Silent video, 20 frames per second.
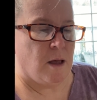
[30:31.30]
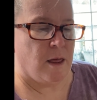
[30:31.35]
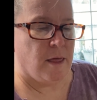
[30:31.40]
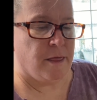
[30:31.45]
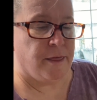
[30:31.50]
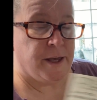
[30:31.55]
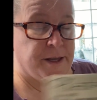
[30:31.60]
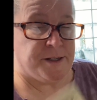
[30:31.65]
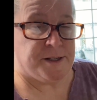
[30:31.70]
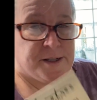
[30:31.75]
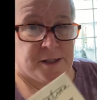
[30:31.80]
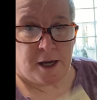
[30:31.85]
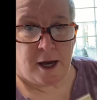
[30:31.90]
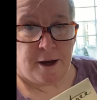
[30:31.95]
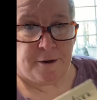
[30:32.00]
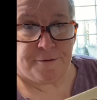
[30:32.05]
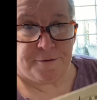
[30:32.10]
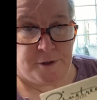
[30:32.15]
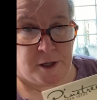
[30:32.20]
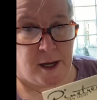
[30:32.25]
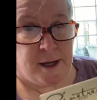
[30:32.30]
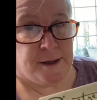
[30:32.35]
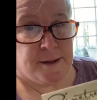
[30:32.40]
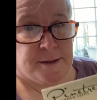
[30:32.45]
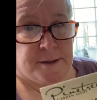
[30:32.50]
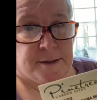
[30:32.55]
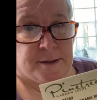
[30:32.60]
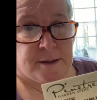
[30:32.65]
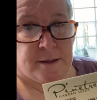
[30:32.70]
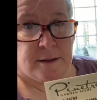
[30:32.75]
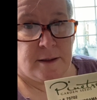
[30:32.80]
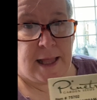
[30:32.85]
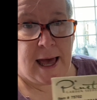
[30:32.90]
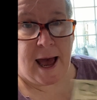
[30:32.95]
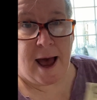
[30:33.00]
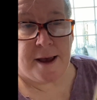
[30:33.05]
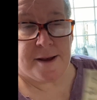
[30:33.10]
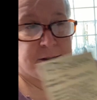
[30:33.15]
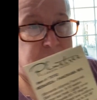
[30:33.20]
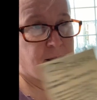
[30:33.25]
This stuff does
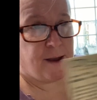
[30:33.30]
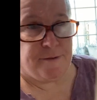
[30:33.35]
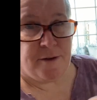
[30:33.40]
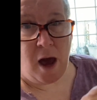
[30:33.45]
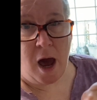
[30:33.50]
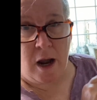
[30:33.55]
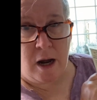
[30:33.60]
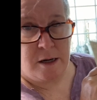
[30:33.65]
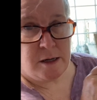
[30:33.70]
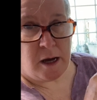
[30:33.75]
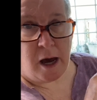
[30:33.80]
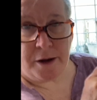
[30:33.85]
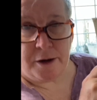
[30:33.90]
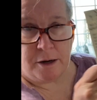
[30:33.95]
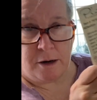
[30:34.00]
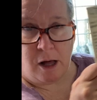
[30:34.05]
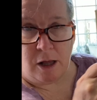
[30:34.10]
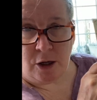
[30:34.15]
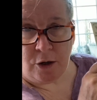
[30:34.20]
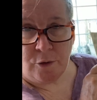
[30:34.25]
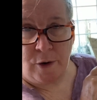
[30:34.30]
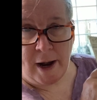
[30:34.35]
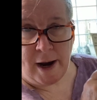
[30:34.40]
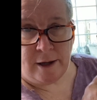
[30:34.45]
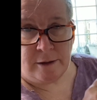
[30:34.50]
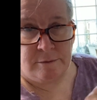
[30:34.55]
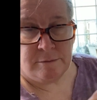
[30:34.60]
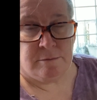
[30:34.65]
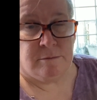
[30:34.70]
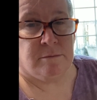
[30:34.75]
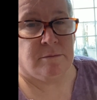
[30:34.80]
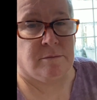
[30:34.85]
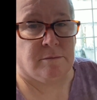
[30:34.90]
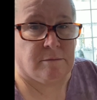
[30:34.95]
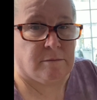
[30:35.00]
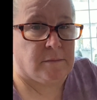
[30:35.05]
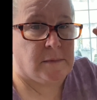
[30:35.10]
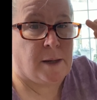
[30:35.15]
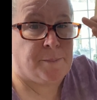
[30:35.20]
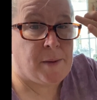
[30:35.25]
last. I've got it dotted all around
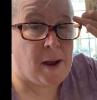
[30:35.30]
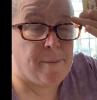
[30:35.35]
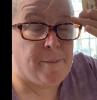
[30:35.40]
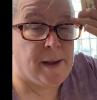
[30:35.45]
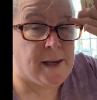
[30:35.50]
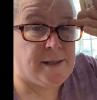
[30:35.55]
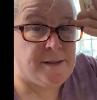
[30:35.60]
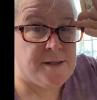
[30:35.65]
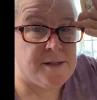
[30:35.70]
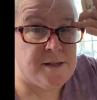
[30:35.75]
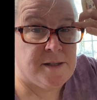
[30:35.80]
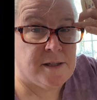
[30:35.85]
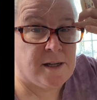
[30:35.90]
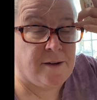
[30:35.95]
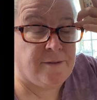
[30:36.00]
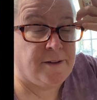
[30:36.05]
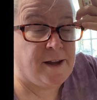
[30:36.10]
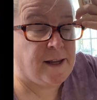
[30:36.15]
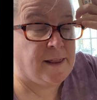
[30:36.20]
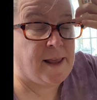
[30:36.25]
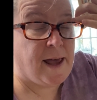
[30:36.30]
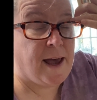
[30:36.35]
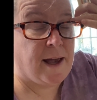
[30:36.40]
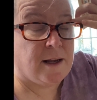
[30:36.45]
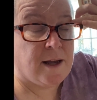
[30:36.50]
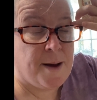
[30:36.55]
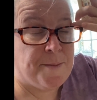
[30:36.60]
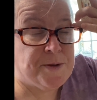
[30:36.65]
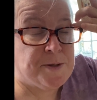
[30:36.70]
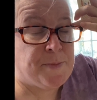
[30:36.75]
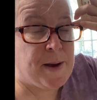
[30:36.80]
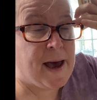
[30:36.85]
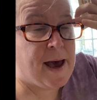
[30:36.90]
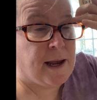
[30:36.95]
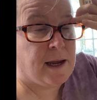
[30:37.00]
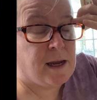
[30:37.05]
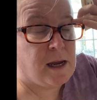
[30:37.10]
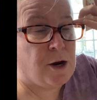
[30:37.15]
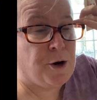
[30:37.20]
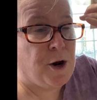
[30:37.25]
in my beds and stuff like that. Comes
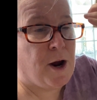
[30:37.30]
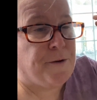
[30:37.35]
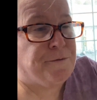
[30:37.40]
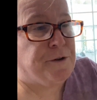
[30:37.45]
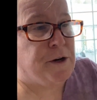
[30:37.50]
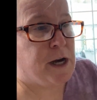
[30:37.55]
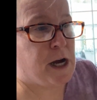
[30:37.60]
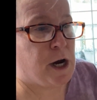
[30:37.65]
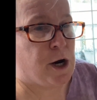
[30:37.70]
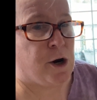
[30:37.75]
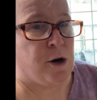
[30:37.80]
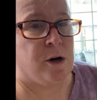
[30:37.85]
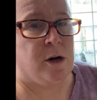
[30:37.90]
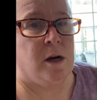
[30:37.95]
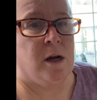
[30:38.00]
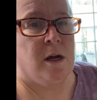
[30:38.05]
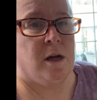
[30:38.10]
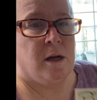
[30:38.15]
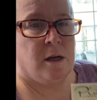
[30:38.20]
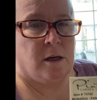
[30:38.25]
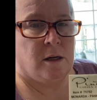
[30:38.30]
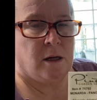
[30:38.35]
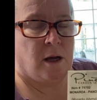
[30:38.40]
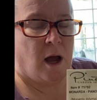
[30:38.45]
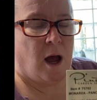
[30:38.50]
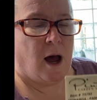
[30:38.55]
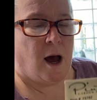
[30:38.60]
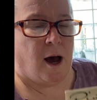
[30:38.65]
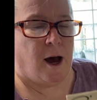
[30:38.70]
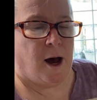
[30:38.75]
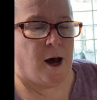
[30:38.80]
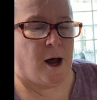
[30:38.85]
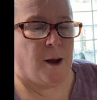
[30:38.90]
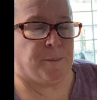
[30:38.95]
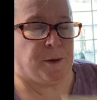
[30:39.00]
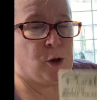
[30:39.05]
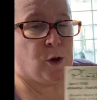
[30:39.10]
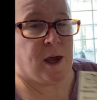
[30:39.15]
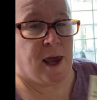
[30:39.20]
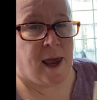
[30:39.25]
back year after year.
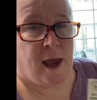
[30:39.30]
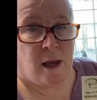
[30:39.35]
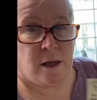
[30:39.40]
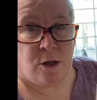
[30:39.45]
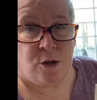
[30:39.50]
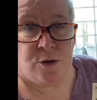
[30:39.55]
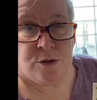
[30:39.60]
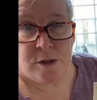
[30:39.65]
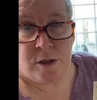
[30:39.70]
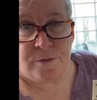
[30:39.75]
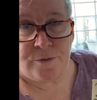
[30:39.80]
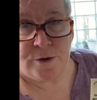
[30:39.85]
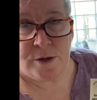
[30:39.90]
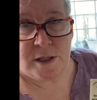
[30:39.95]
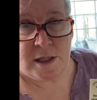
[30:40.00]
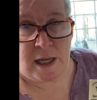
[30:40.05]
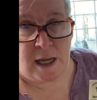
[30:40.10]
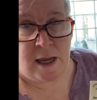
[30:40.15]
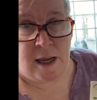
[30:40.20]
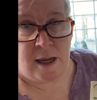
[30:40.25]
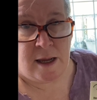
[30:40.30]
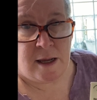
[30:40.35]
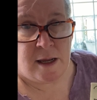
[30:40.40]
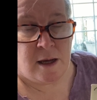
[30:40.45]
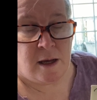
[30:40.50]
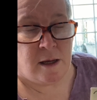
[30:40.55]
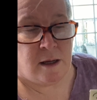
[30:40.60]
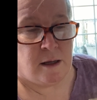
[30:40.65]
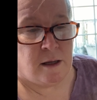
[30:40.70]
You can use it for tea.